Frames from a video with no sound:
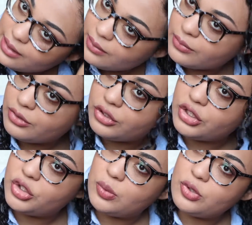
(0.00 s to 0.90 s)
It
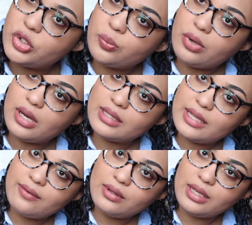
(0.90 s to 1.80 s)
distributes your product
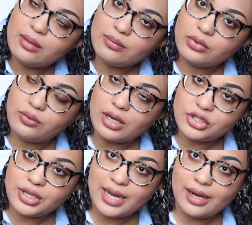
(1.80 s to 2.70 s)
evenly
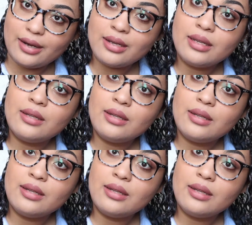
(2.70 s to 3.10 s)
throughout your hair,